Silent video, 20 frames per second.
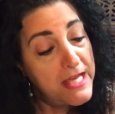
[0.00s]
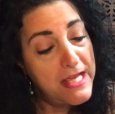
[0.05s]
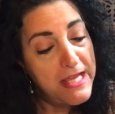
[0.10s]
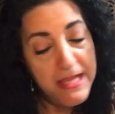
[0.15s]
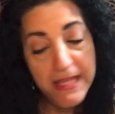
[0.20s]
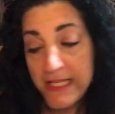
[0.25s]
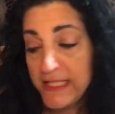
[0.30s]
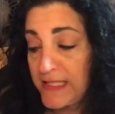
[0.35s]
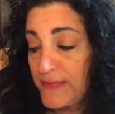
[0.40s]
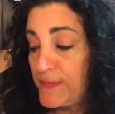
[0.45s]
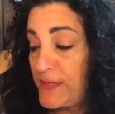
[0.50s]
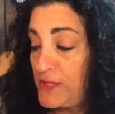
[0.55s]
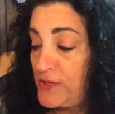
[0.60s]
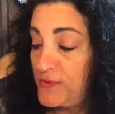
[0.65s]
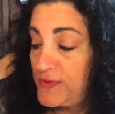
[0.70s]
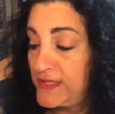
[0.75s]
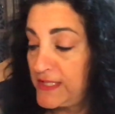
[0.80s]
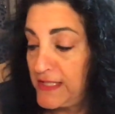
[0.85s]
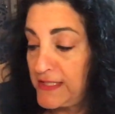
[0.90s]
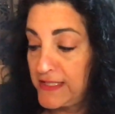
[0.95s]
that's my 2
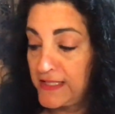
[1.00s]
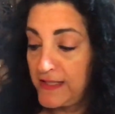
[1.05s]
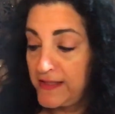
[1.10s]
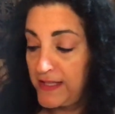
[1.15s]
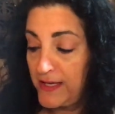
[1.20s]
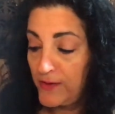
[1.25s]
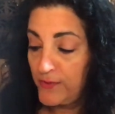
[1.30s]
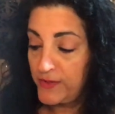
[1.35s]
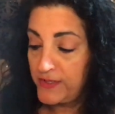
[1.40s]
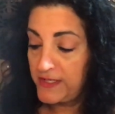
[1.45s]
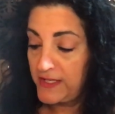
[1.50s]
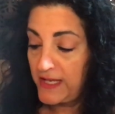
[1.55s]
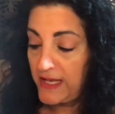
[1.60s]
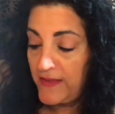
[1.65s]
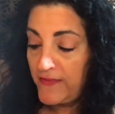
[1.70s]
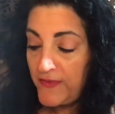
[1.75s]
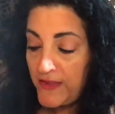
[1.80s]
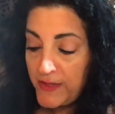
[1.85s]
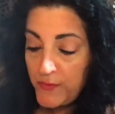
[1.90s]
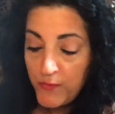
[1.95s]
cents on that one.
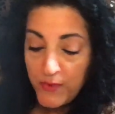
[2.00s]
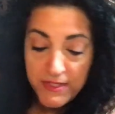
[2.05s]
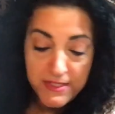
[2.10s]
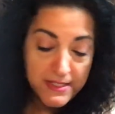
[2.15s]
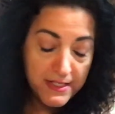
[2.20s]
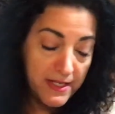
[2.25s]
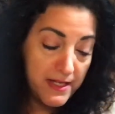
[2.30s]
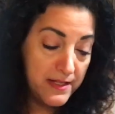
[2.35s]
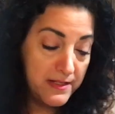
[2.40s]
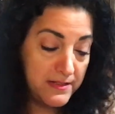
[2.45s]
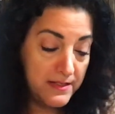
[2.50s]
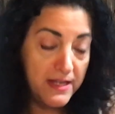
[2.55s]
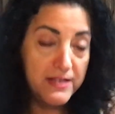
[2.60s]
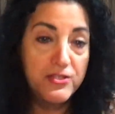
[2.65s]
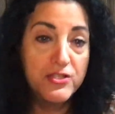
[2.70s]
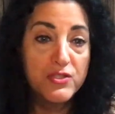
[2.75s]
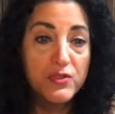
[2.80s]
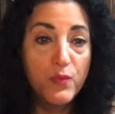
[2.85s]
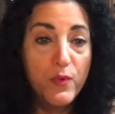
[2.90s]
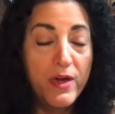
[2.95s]
And then once again, I
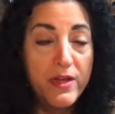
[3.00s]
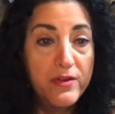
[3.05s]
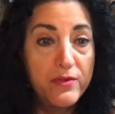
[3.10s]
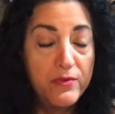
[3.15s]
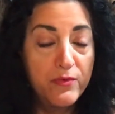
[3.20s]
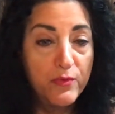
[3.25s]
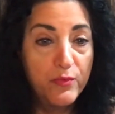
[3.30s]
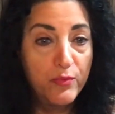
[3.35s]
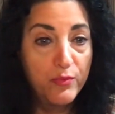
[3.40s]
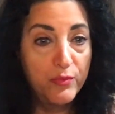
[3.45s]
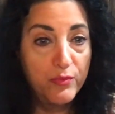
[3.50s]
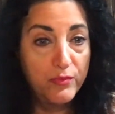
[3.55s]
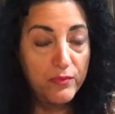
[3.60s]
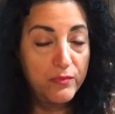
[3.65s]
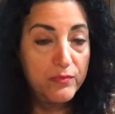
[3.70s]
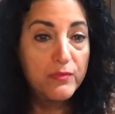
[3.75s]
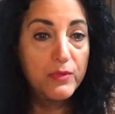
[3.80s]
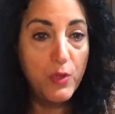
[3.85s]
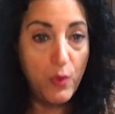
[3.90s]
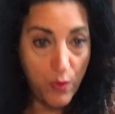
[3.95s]
just want to
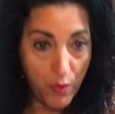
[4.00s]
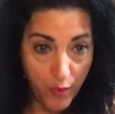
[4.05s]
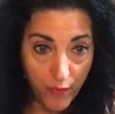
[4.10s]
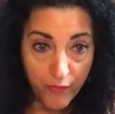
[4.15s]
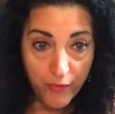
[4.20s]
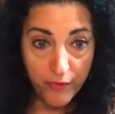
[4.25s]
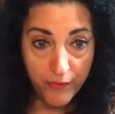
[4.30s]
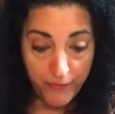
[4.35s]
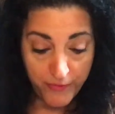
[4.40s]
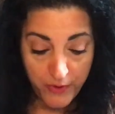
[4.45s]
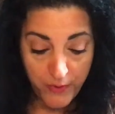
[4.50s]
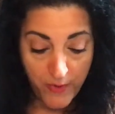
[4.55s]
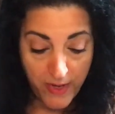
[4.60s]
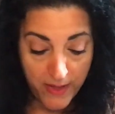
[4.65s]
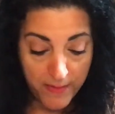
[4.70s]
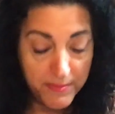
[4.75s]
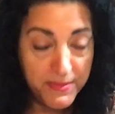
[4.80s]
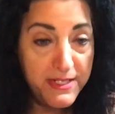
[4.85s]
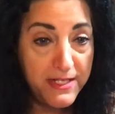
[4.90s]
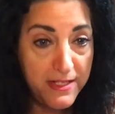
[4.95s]
go over a few
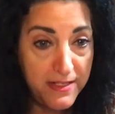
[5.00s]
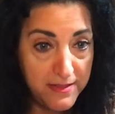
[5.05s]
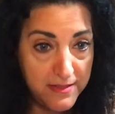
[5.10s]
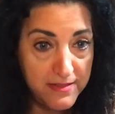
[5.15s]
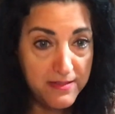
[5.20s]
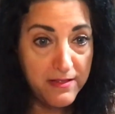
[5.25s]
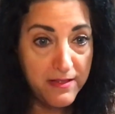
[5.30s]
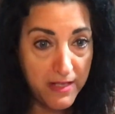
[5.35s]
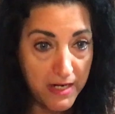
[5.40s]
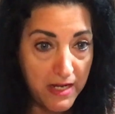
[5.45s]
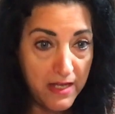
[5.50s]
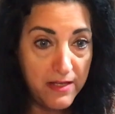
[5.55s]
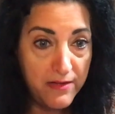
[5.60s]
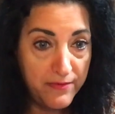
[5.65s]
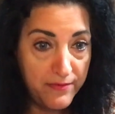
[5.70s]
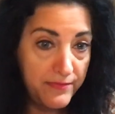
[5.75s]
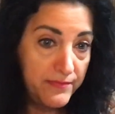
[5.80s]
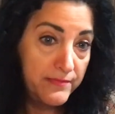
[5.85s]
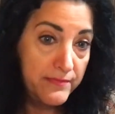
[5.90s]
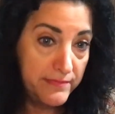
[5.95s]
empties that I have,
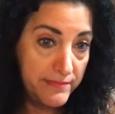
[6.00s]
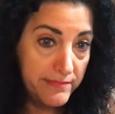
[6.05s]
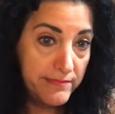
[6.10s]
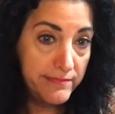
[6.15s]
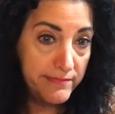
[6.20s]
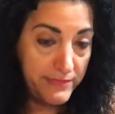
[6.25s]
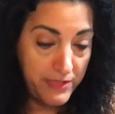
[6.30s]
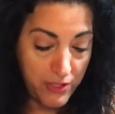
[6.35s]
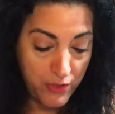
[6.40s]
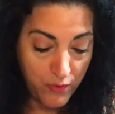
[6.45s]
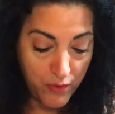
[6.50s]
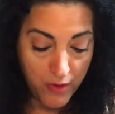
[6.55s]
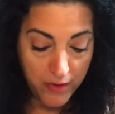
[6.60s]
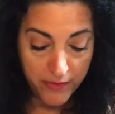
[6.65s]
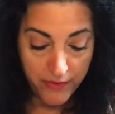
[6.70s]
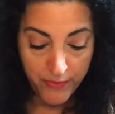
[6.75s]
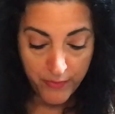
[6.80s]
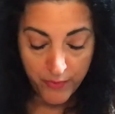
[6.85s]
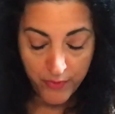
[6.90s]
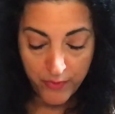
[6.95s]
you know,
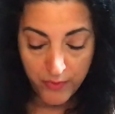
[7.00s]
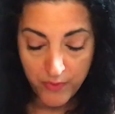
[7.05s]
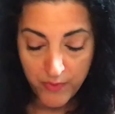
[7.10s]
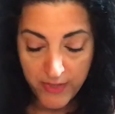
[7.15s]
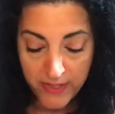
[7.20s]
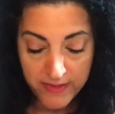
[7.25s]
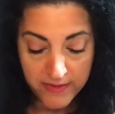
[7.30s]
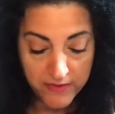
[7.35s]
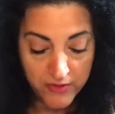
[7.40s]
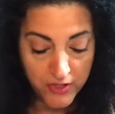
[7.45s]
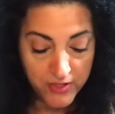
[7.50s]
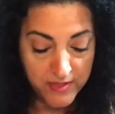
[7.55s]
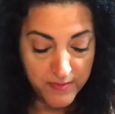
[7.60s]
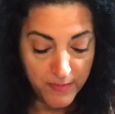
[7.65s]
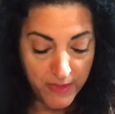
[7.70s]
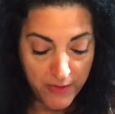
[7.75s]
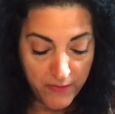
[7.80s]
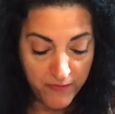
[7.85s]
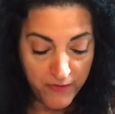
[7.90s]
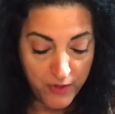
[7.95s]
gone through, and just
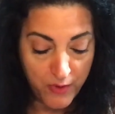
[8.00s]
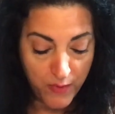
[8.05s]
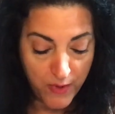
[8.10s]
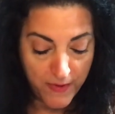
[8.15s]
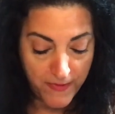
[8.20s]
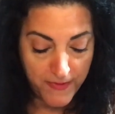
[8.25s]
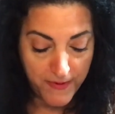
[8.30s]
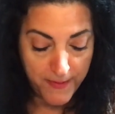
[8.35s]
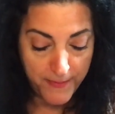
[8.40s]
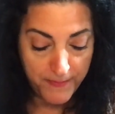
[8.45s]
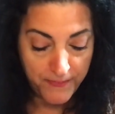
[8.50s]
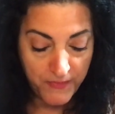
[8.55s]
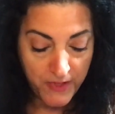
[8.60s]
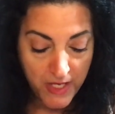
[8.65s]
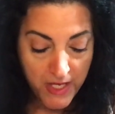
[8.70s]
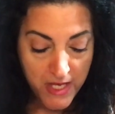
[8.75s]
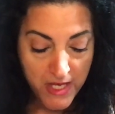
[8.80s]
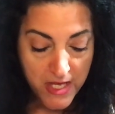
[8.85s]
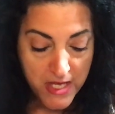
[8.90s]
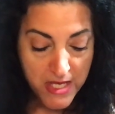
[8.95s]
my view on them.
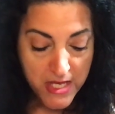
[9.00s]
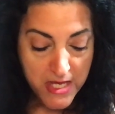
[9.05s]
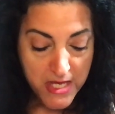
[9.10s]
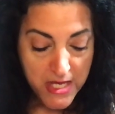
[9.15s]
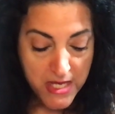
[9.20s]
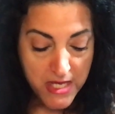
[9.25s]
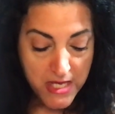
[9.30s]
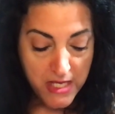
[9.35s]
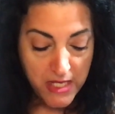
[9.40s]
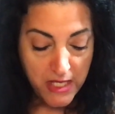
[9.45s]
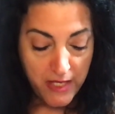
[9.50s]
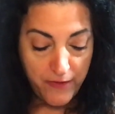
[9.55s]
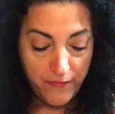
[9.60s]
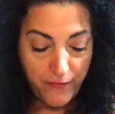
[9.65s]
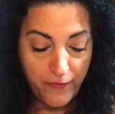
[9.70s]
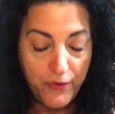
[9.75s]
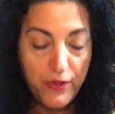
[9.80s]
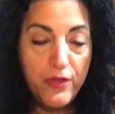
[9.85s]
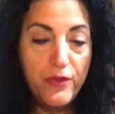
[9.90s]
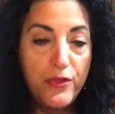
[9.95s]

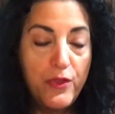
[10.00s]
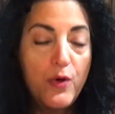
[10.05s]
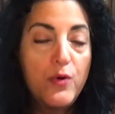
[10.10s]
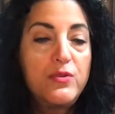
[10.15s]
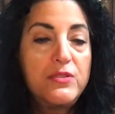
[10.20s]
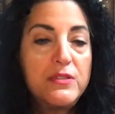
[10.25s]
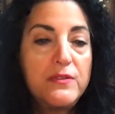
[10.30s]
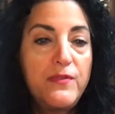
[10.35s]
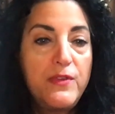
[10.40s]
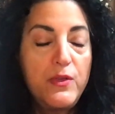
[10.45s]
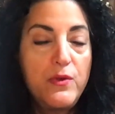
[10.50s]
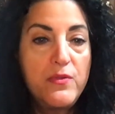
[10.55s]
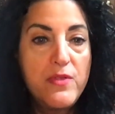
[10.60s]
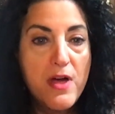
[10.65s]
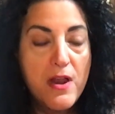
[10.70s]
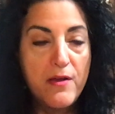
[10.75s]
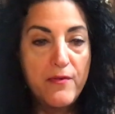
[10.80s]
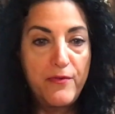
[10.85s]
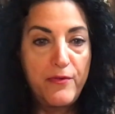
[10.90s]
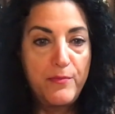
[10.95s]
For you, those of you
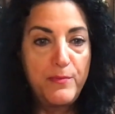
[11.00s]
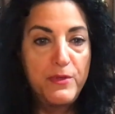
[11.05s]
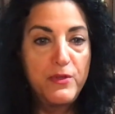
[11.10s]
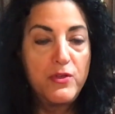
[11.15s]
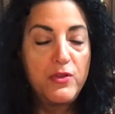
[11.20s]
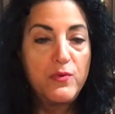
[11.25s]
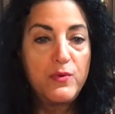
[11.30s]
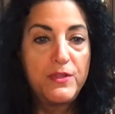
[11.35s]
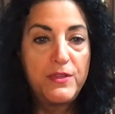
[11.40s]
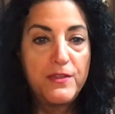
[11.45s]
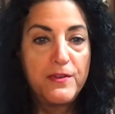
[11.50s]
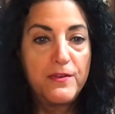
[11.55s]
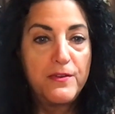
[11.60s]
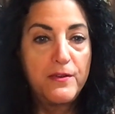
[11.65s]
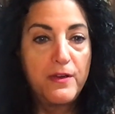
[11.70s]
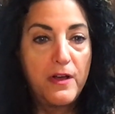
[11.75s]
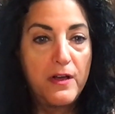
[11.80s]
that are familiar with the